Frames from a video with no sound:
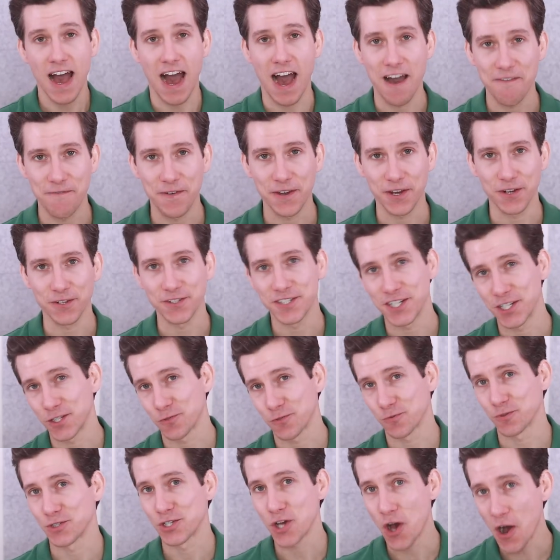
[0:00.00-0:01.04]
I figured
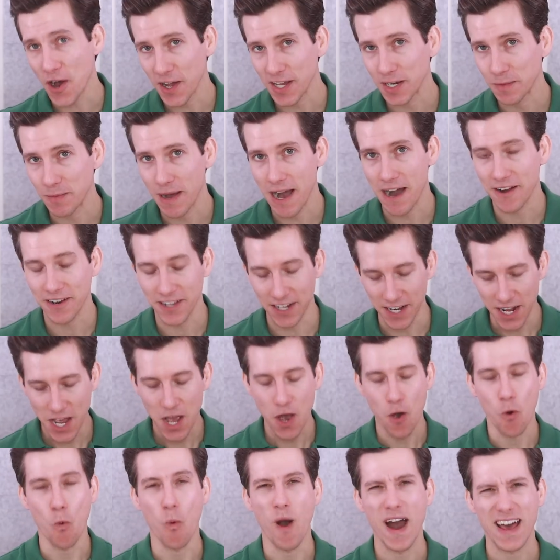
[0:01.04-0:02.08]
since we're talking about it,
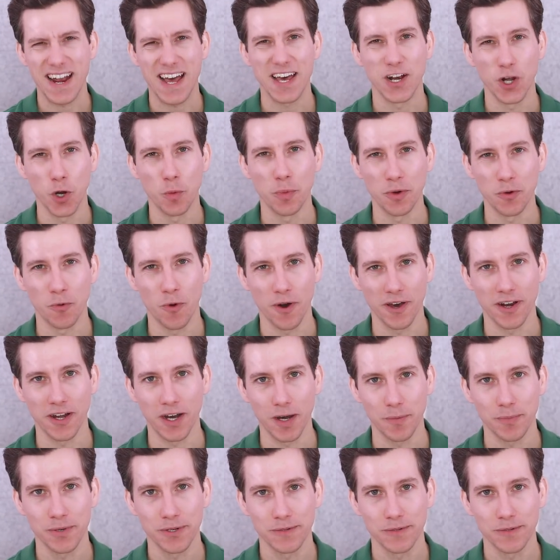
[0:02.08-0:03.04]
why not open one up?